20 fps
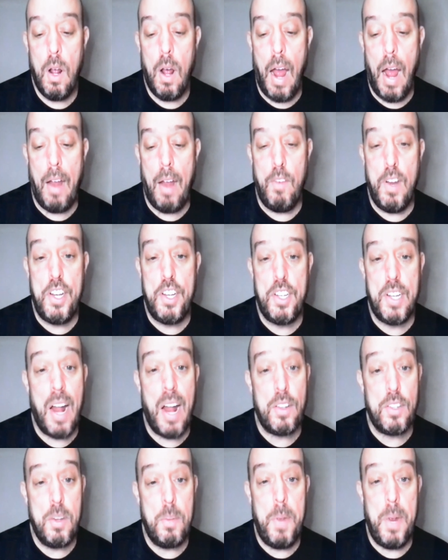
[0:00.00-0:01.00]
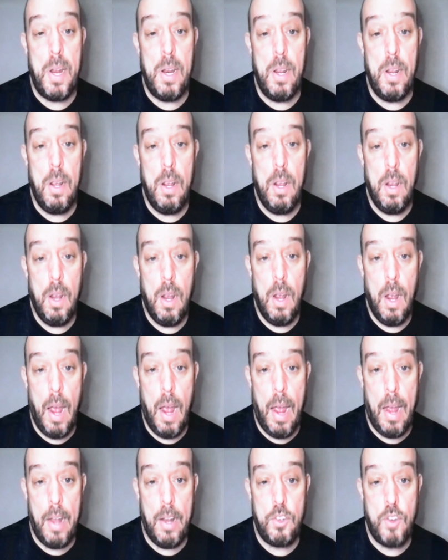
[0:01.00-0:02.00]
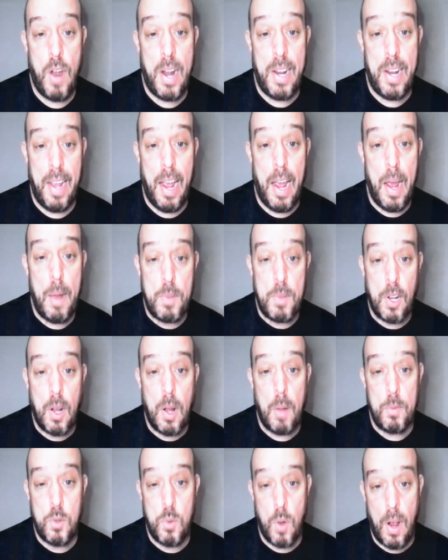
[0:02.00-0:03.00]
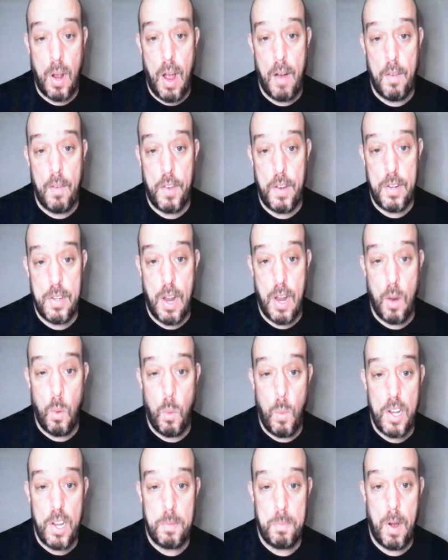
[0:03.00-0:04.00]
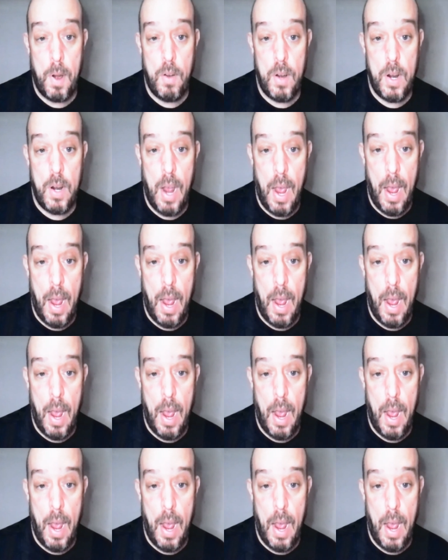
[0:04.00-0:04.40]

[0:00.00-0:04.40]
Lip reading: I reached out to Piri and tried to get him to come to a conference at Westbury,